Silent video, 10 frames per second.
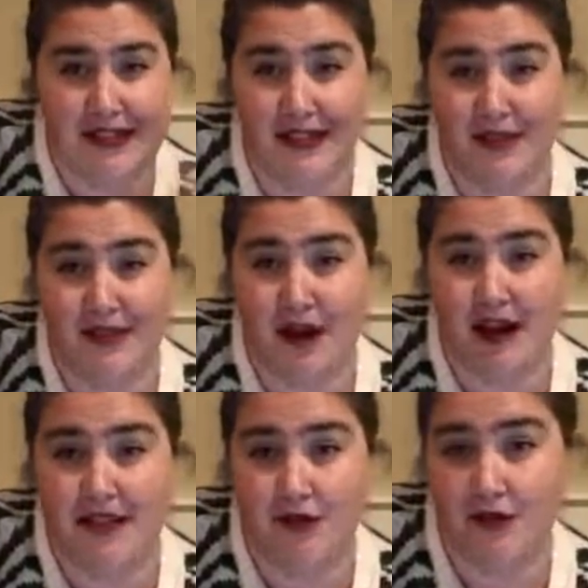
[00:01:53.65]
there's
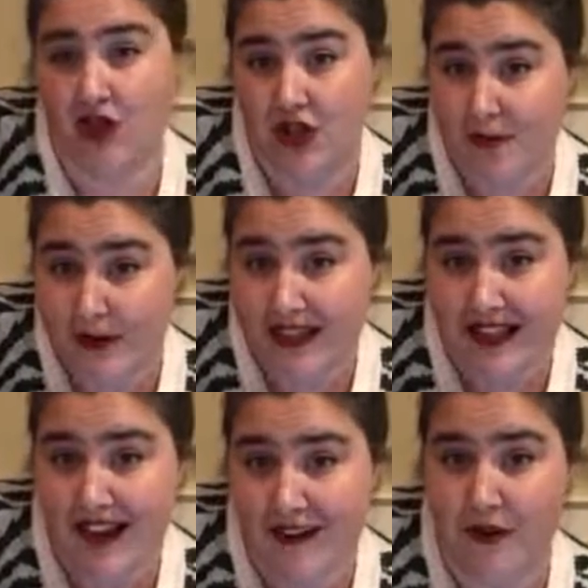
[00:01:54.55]
products you should put in
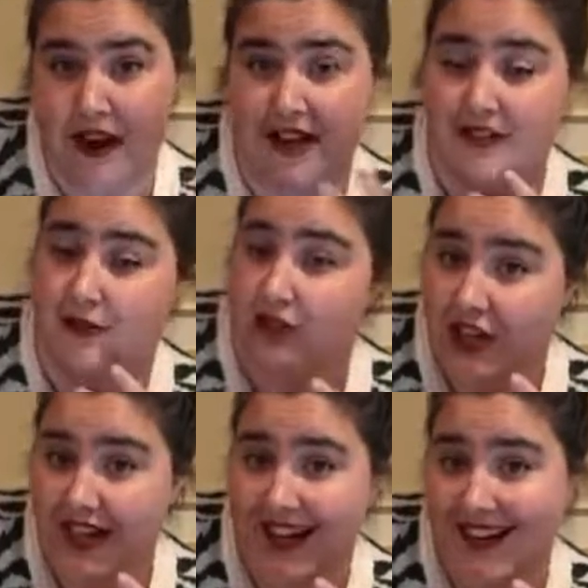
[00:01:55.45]
there and products you
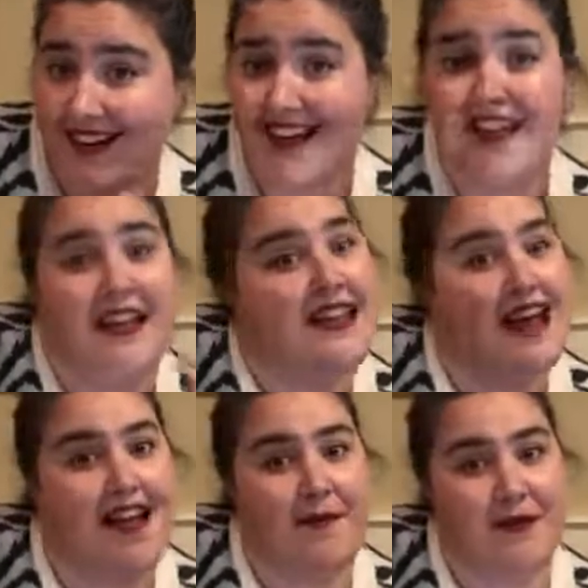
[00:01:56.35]
shouldn't. That
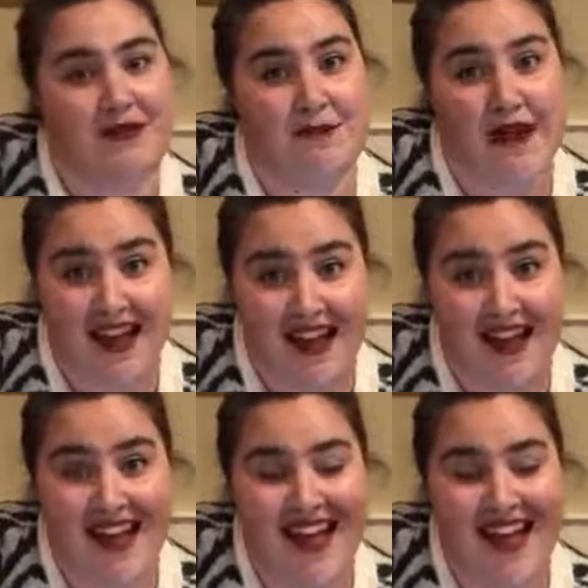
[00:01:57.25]
comment was from Becca.